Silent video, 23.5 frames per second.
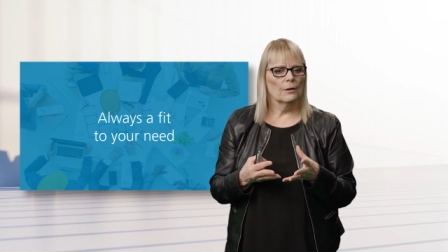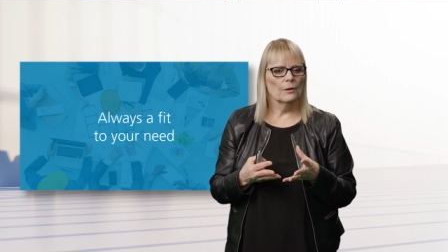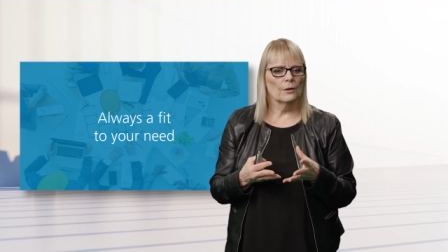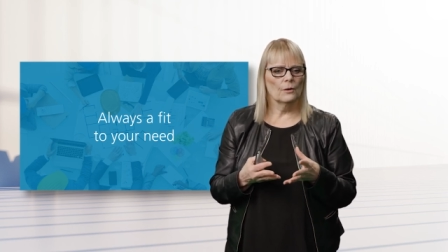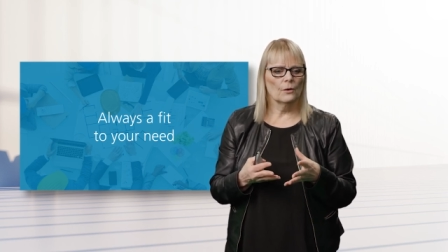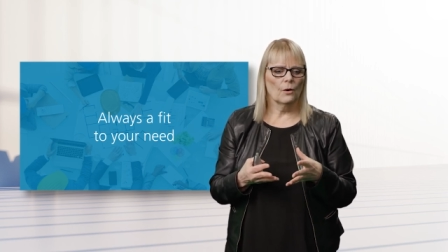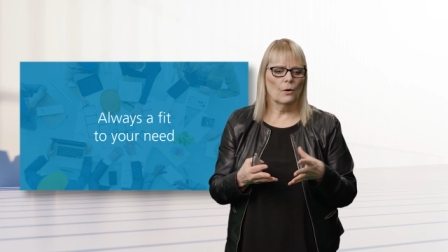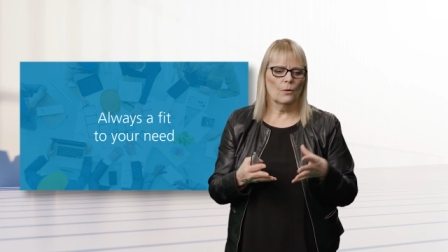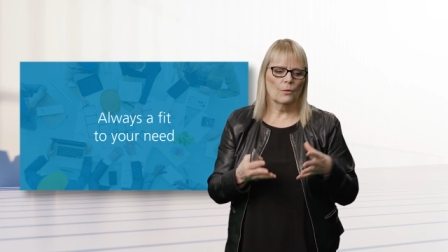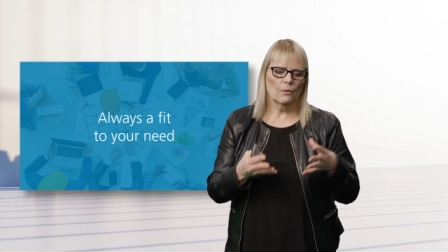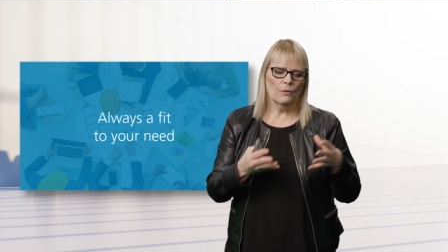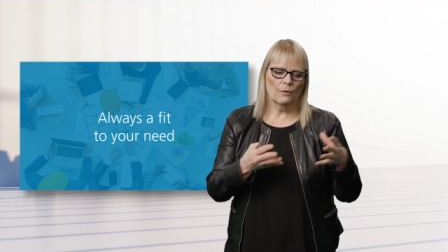you
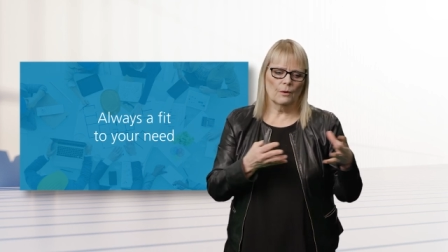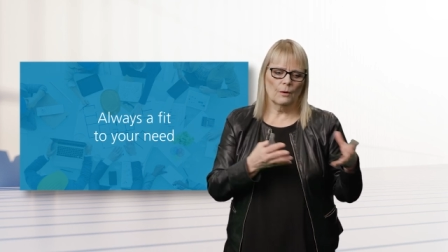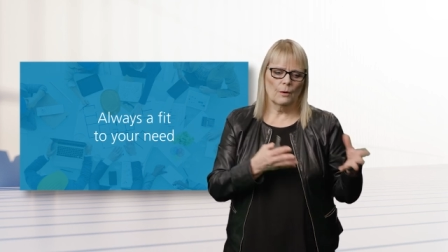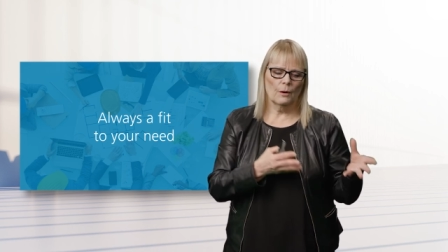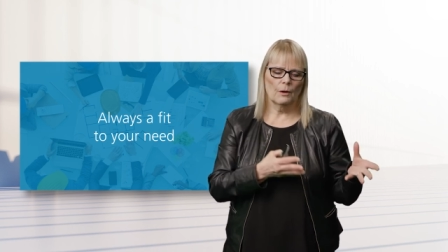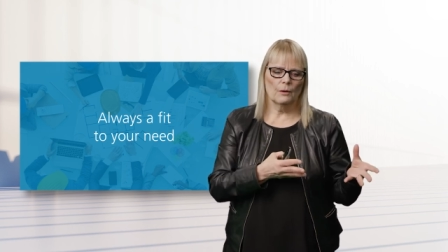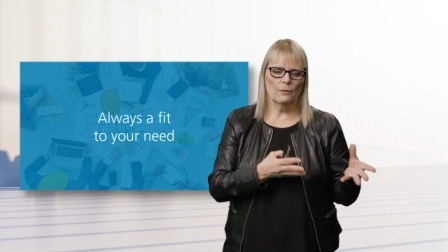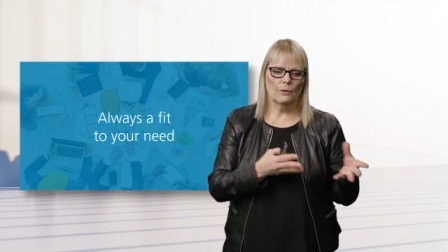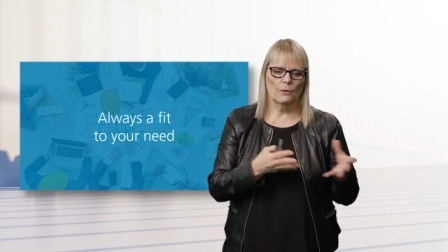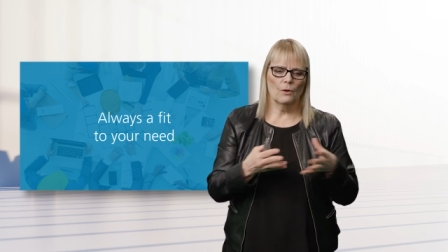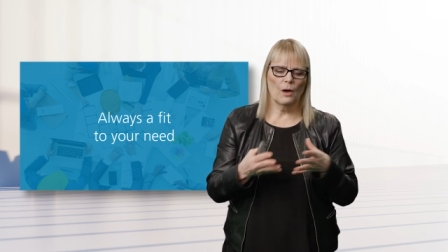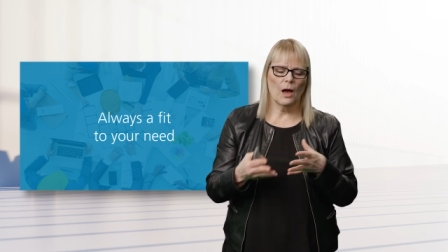know, uh,
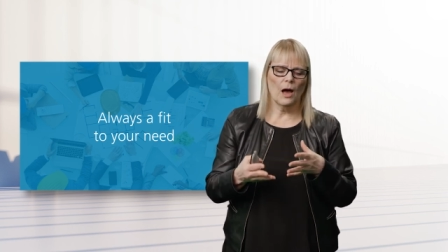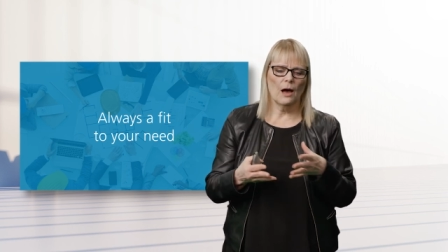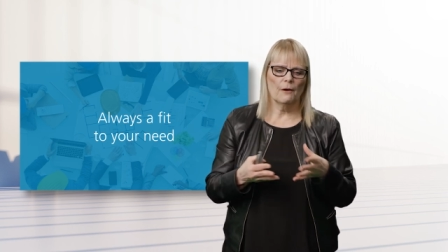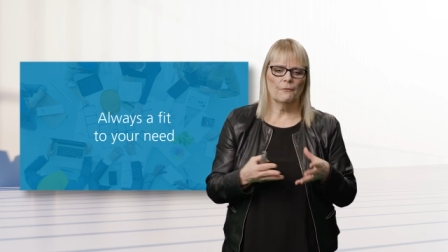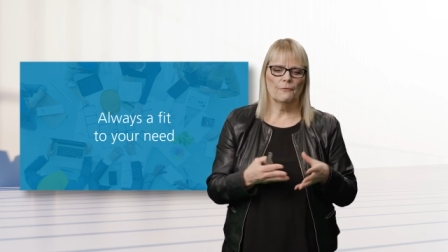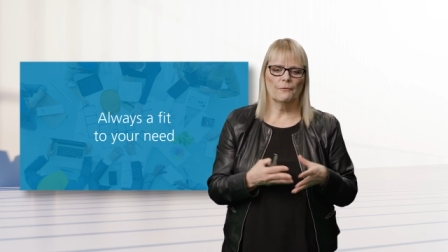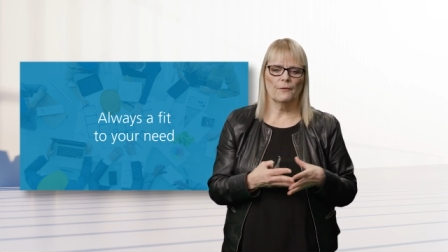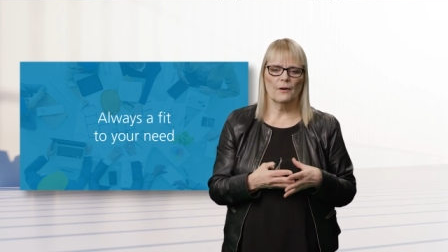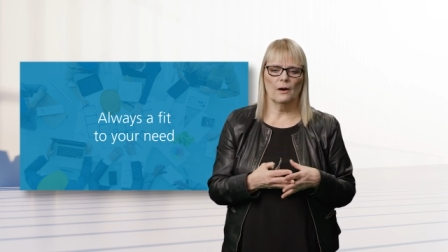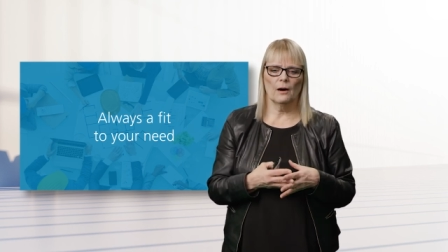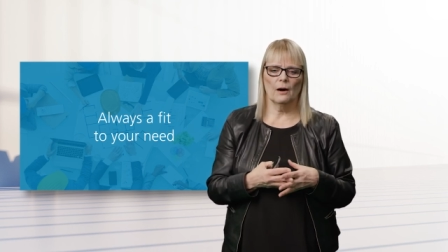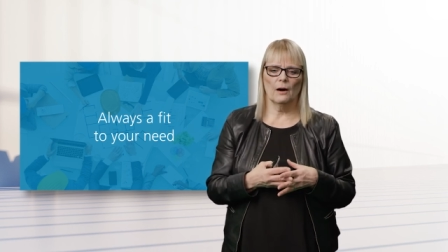you
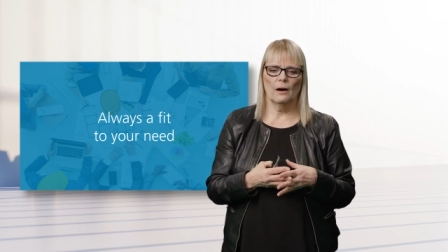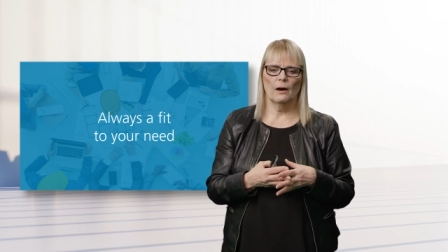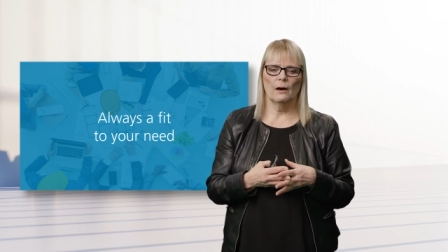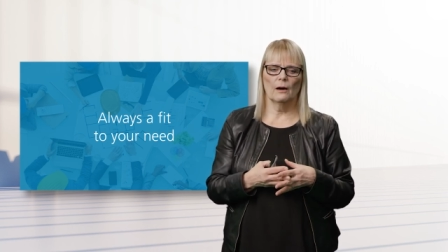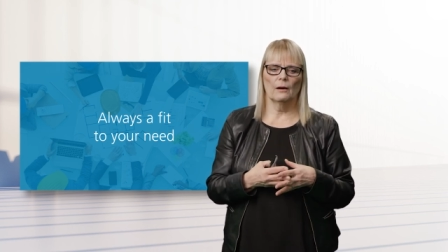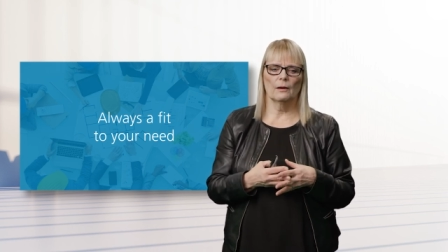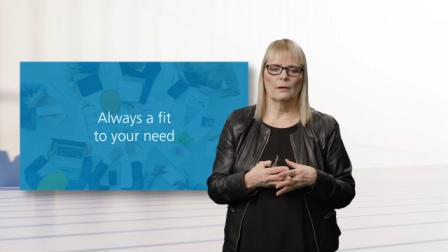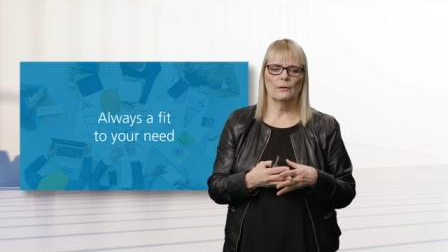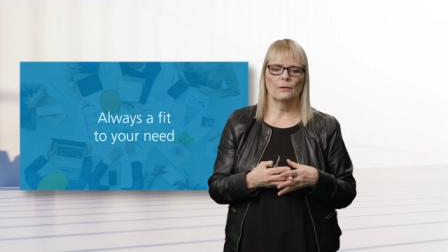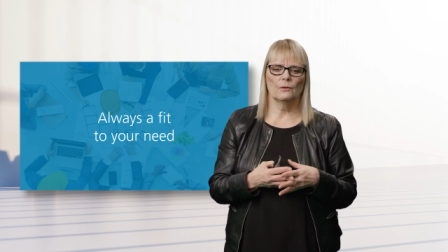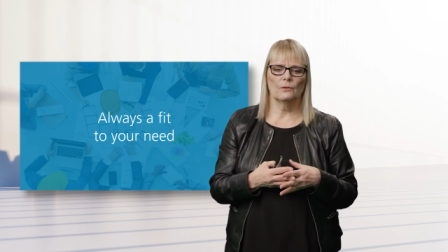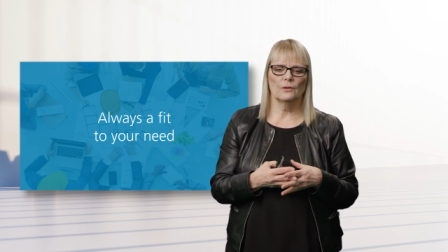have
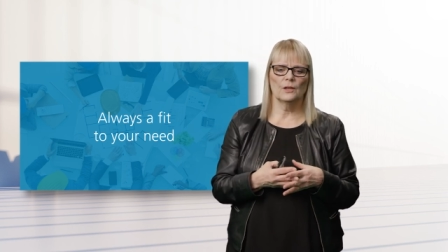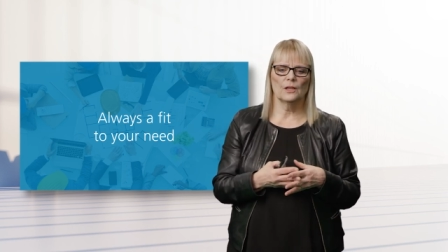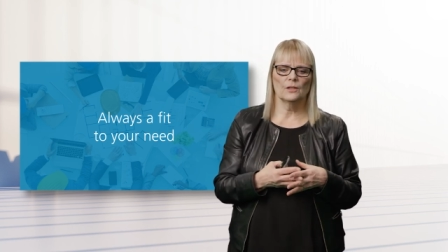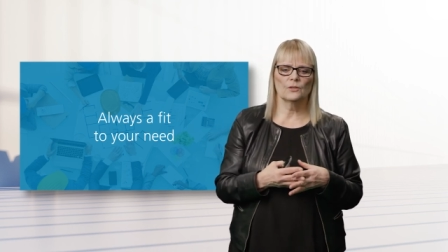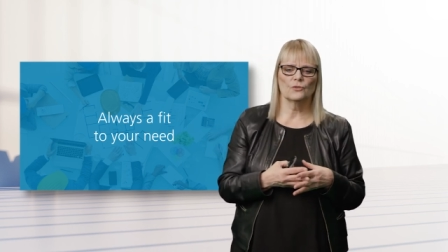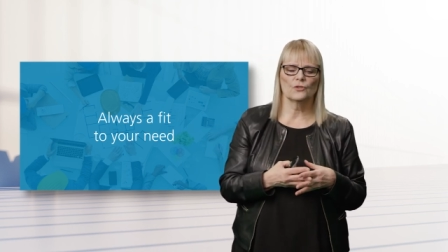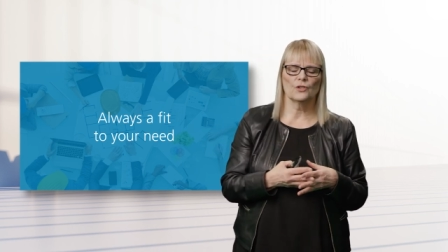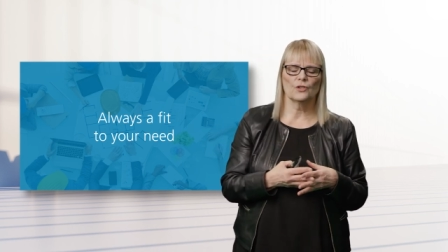uh, you need